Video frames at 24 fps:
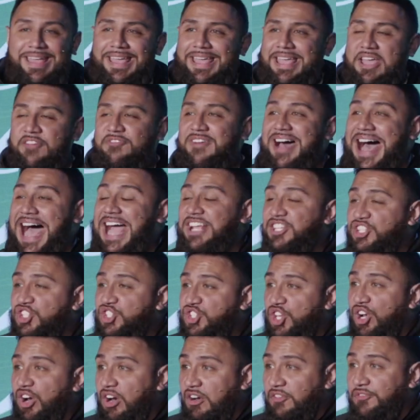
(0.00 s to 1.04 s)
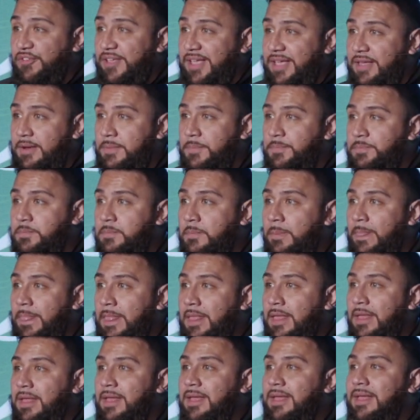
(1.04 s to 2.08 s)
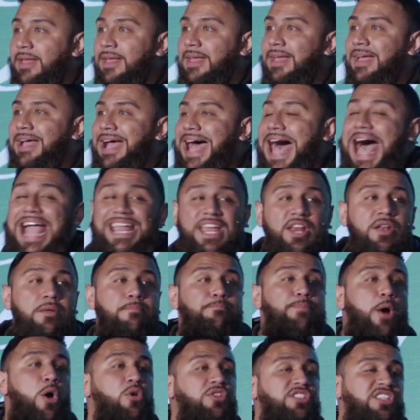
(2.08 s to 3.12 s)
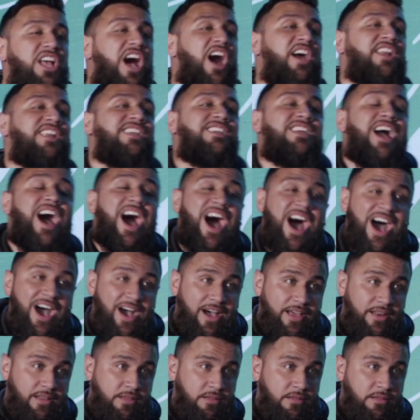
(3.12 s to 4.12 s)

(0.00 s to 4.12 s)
If I serve it, I can boast on God.